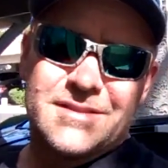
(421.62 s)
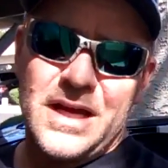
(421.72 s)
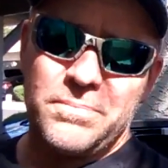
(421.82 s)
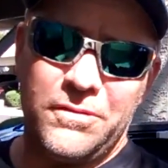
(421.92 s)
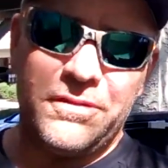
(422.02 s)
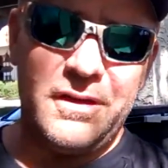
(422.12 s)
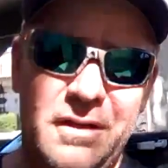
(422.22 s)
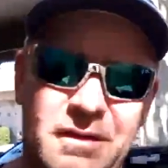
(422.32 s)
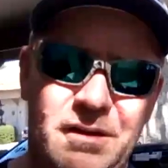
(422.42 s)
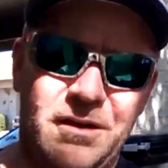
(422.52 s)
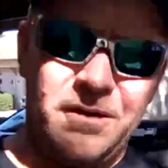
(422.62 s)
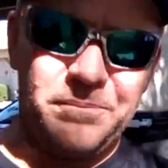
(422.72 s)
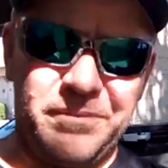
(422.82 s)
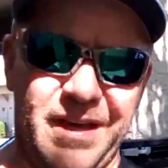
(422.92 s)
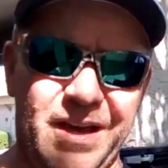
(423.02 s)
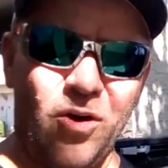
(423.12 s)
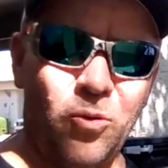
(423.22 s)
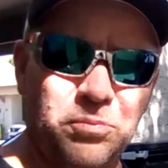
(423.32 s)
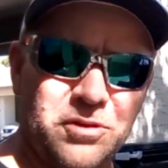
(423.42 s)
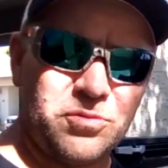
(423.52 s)
of thing. I
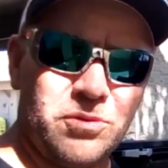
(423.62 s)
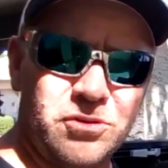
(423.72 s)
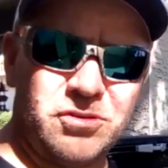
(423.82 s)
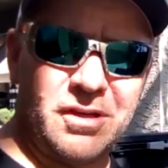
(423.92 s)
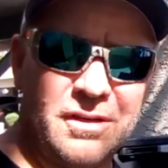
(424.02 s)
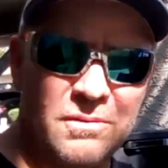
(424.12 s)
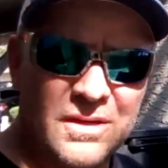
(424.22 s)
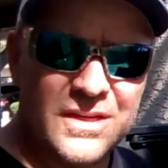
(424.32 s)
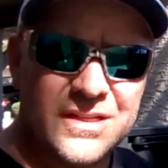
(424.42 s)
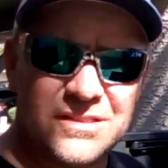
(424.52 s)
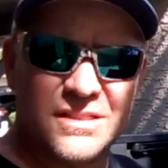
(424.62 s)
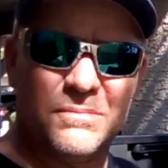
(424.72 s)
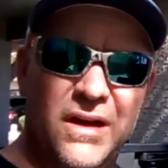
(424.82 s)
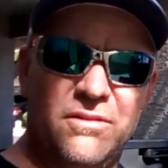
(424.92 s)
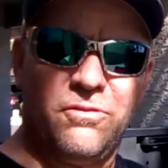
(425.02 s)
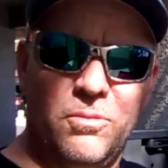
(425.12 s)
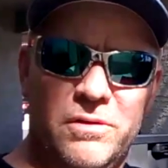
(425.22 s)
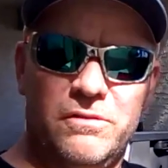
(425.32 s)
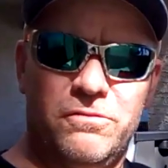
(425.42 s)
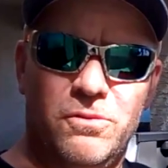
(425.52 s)
hope this was
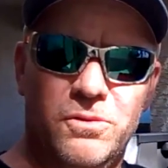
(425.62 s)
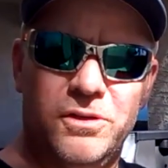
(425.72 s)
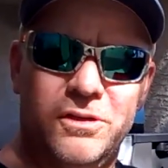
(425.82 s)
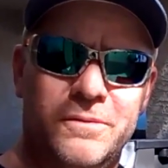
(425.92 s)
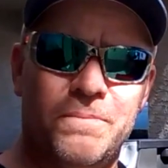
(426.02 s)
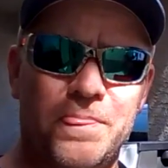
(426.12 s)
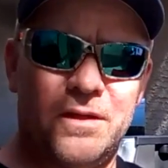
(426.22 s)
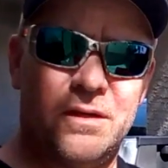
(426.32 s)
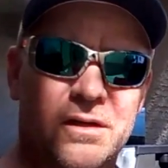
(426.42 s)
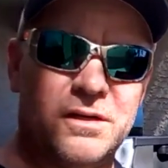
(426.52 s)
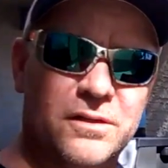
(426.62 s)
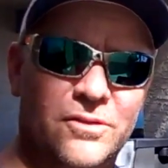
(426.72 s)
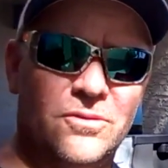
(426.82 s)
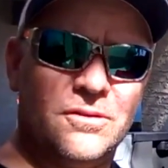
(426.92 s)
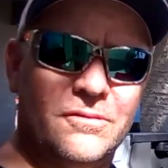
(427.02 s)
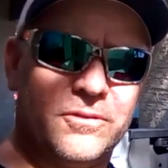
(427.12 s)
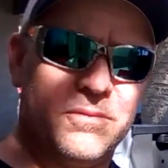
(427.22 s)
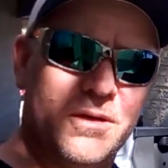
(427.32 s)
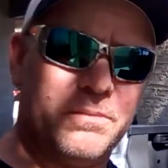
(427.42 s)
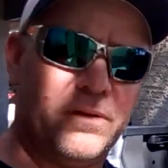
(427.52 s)
semi-informative for you. You can look
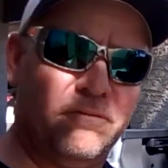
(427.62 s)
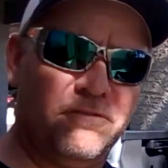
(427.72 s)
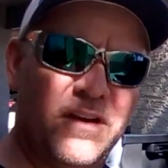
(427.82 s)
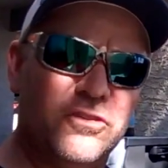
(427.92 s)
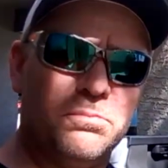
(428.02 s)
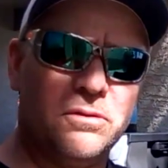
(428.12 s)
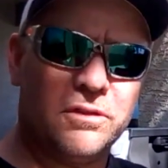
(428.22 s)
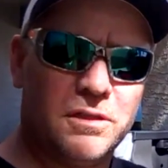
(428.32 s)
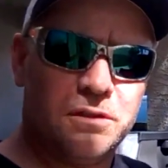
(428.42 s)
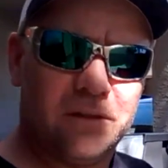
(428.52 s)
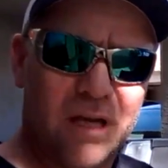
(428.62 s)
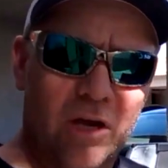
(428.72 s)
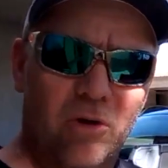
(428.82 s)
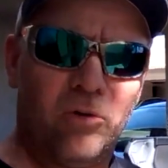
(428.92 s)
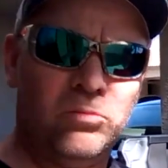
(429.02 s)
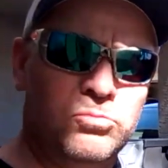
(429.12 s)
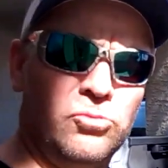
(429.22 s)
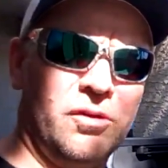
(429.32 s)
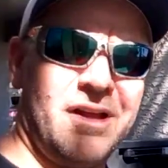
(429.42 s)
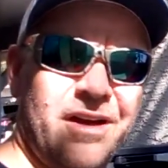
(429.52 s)
me up on Facebook at AO
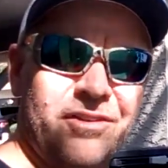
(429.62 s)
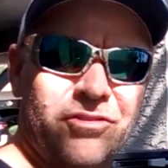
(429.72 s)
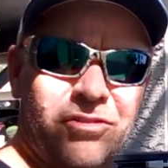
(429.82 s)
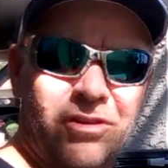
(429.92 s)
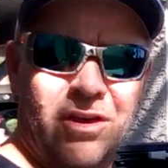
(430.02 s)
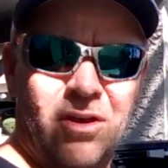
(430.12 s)
Reliance